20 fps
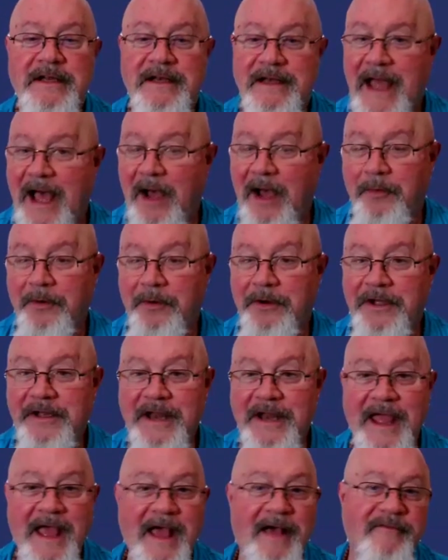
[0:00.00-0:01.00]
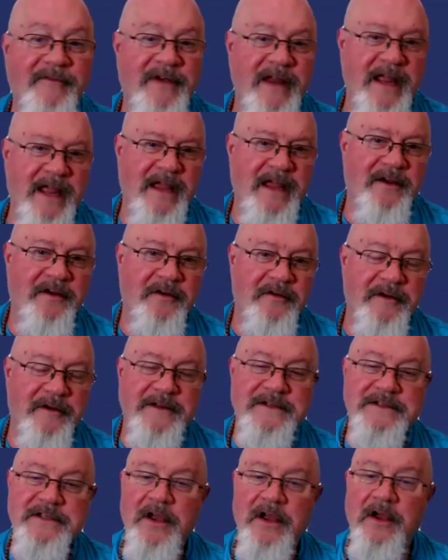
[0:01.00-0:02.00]
Now we're going to have Nan
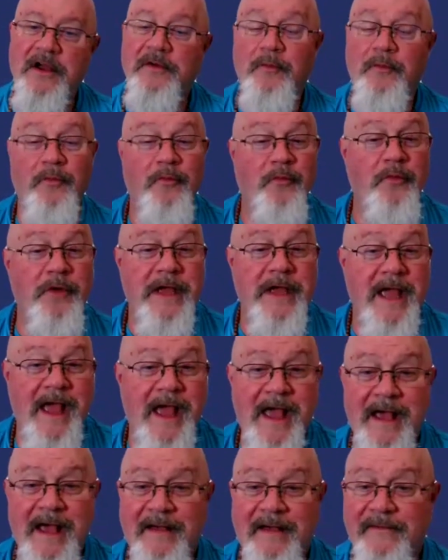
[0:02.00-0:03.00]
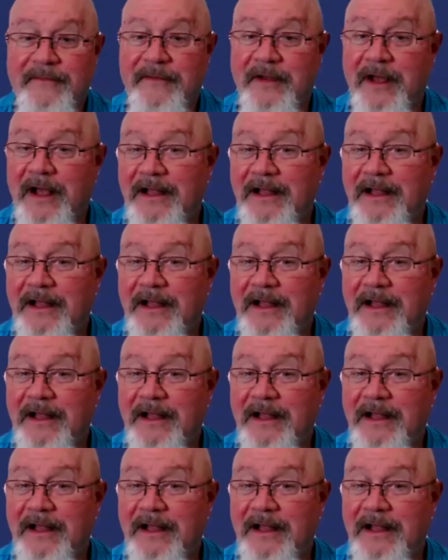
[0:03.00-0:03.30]
Chris on. We have